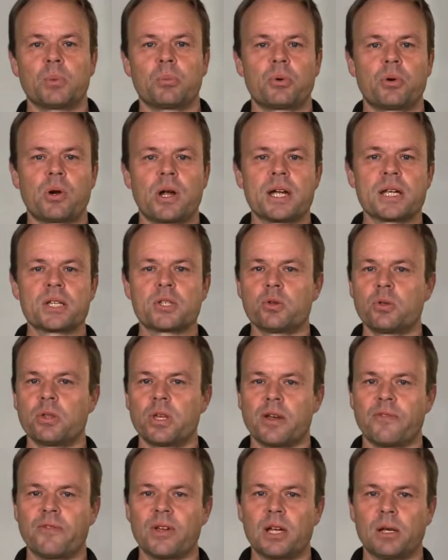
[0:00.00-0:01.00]
Prior to
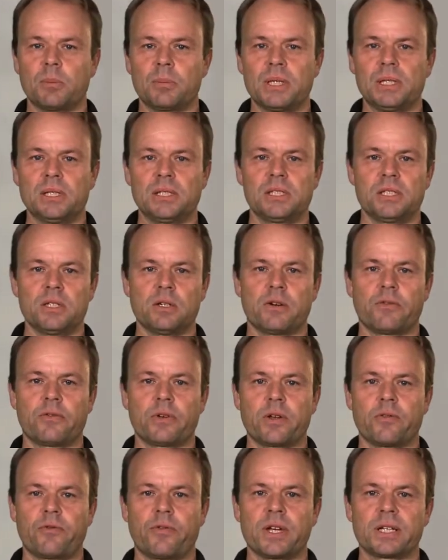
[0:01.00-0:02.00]
the availability of
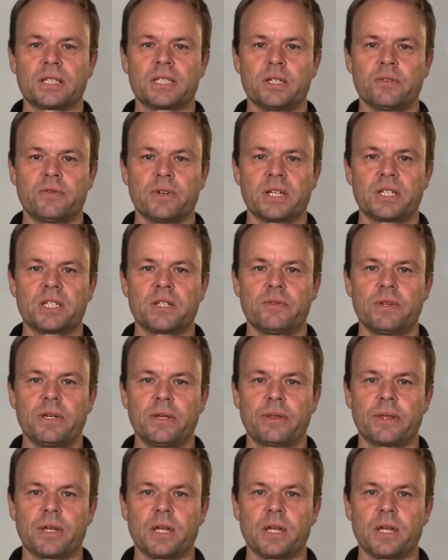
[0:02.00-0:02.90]
effective HIV